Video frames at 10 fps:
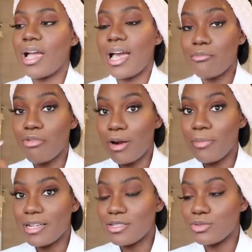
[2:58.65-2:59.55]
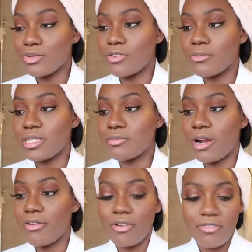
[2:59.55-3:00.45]
and brow pencil from this
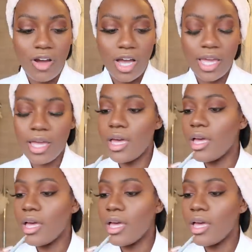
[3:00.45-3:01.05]
brand Refy.